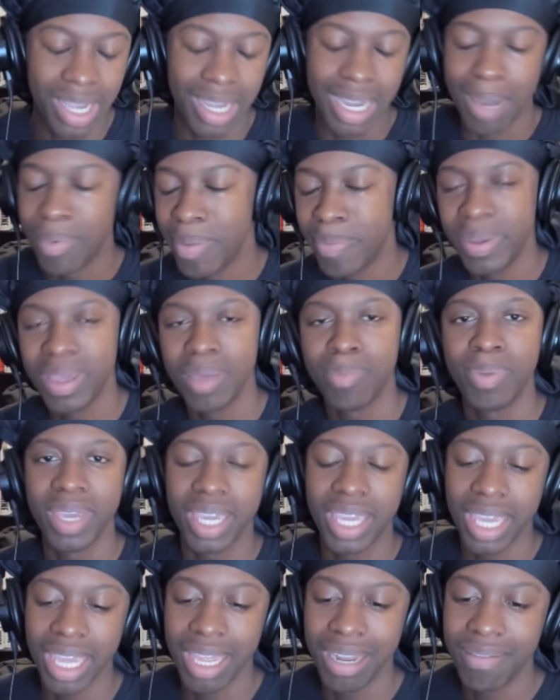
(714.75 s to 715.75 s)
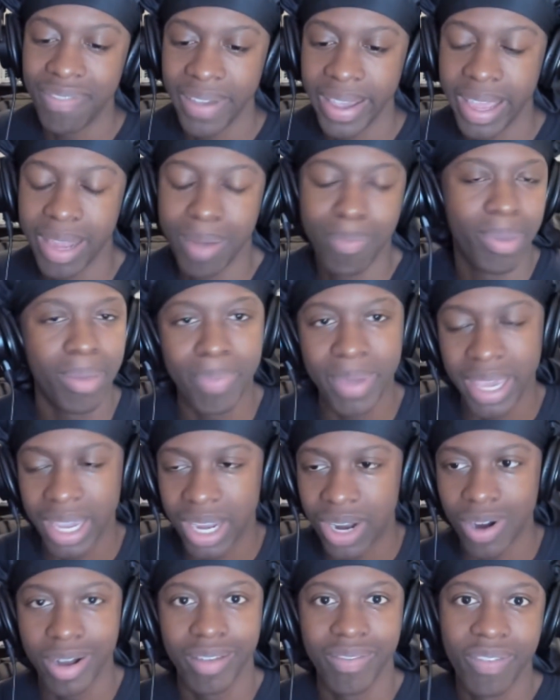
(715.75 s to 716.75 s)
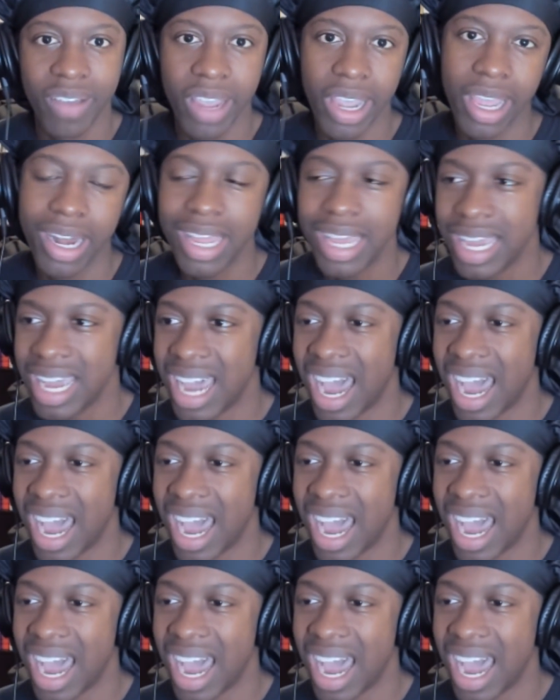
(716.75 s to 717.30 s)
I'm a big Ken fan, big Cardi fan.